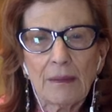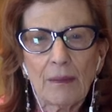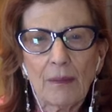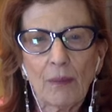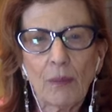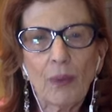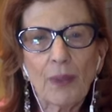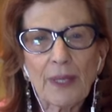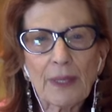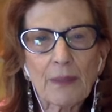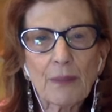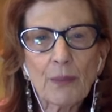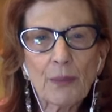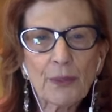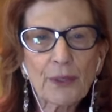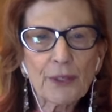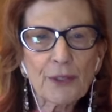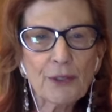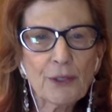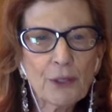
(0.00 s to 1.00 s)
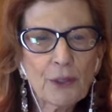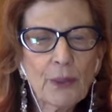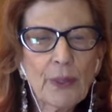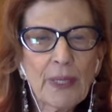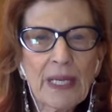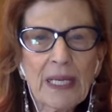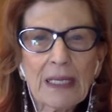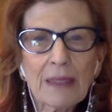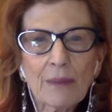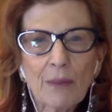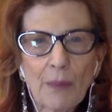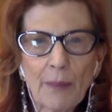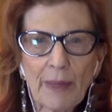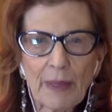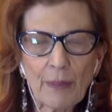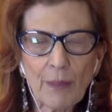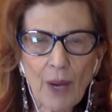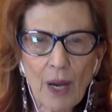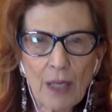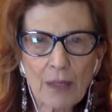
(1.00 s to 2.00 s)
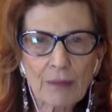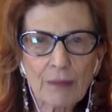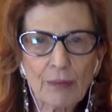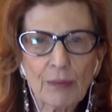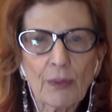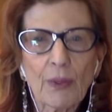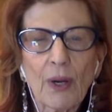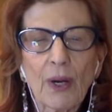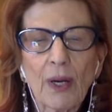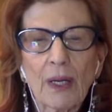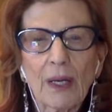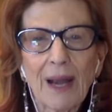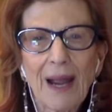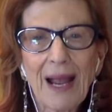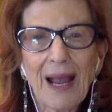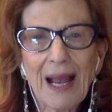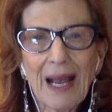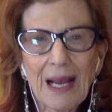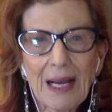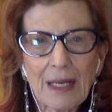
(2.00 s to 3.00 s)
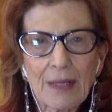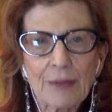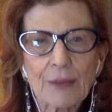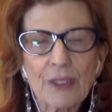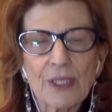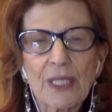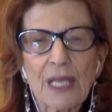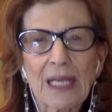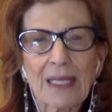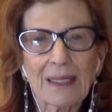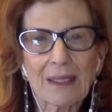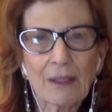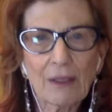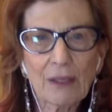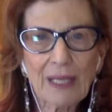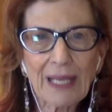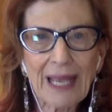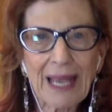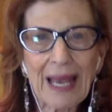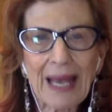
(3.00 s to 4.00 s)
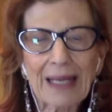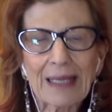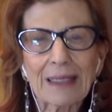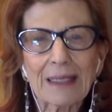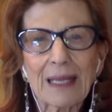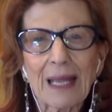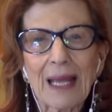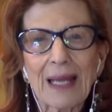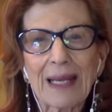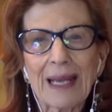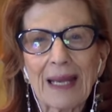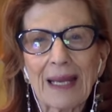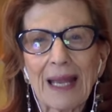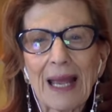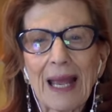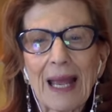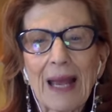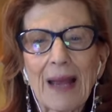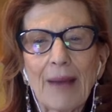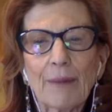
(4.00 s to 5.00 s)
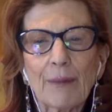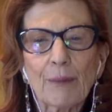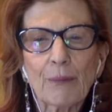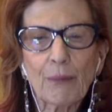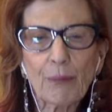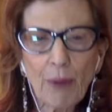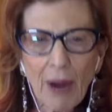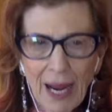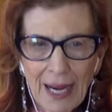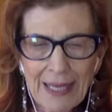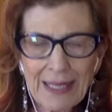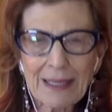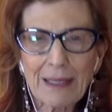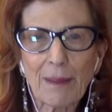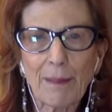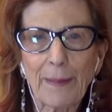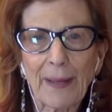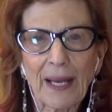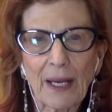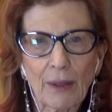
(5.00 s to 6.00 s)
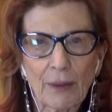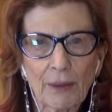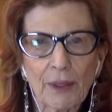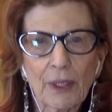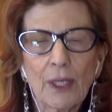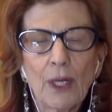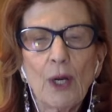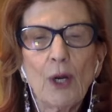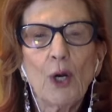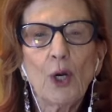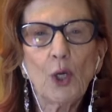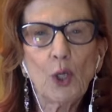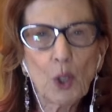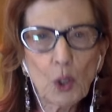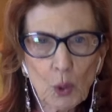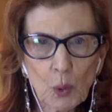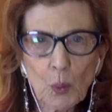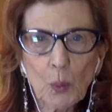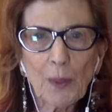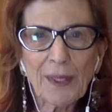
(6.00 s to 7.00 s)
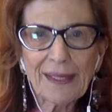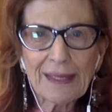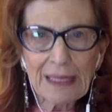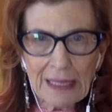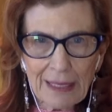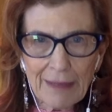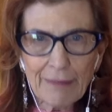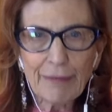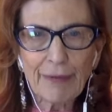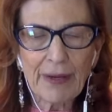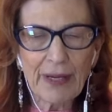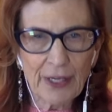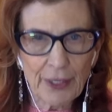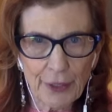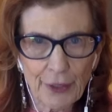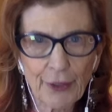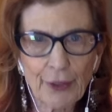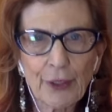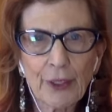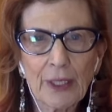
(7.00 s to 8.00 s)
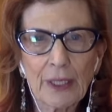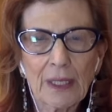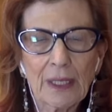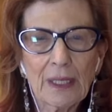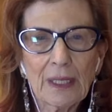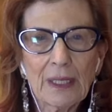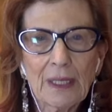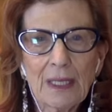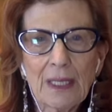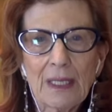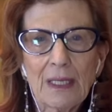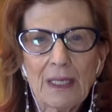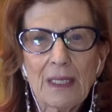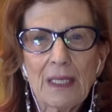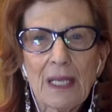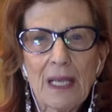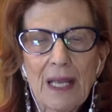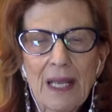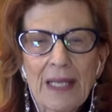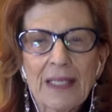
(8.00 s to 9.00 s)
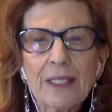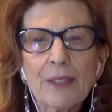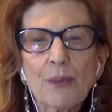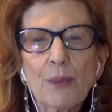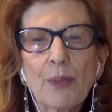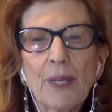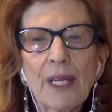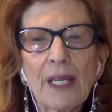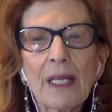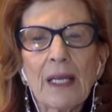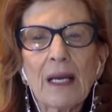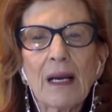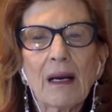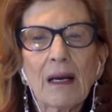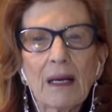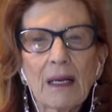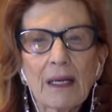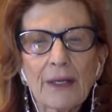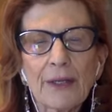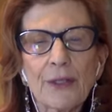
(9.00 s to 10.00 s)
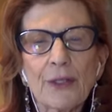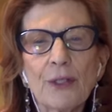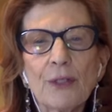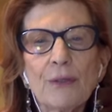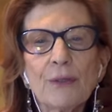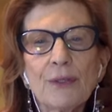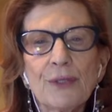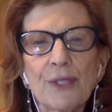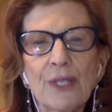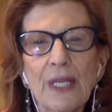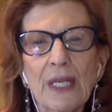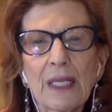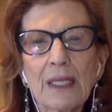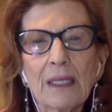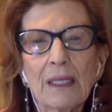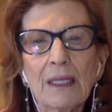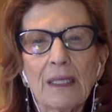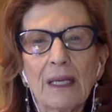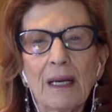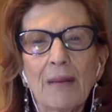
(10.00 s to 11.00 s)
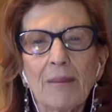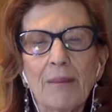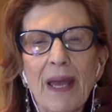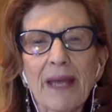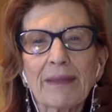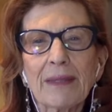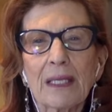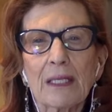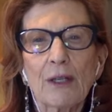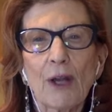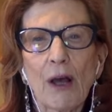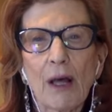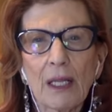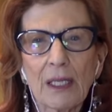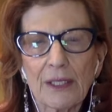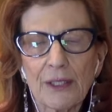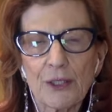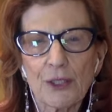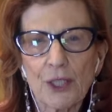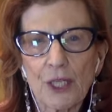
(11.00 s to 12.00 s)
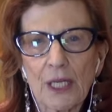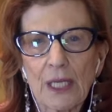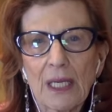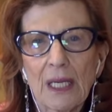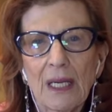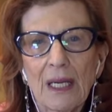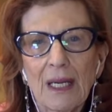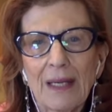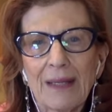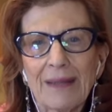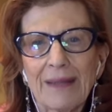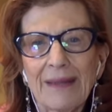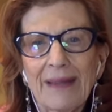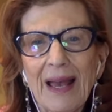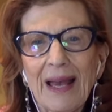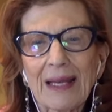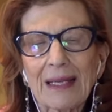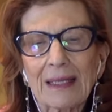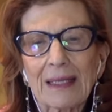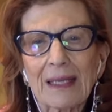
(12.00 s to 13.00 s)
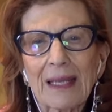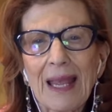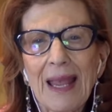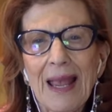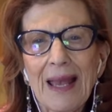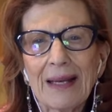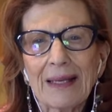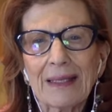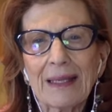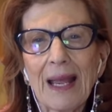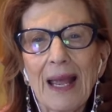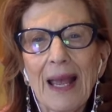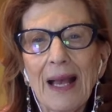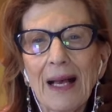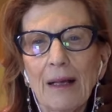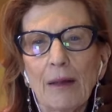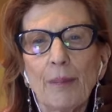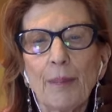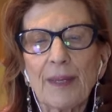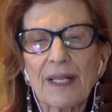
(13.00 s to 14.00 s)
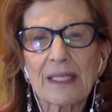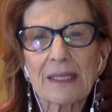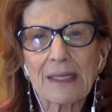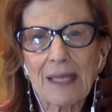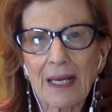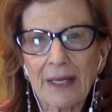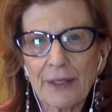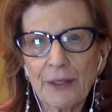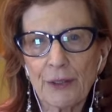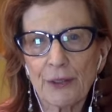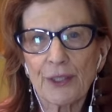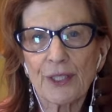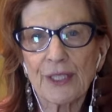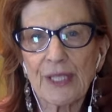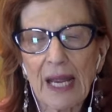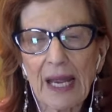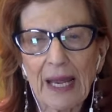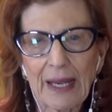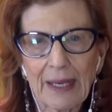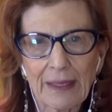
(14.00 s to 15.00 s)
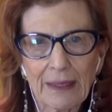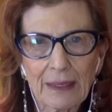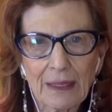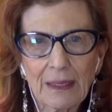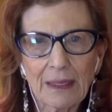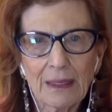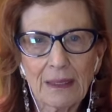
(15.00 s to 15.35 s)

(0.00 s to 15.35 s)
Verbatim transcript: What we're doing when we walk through our house and look at it and write about who would live here is we are using a methodology that can help us understand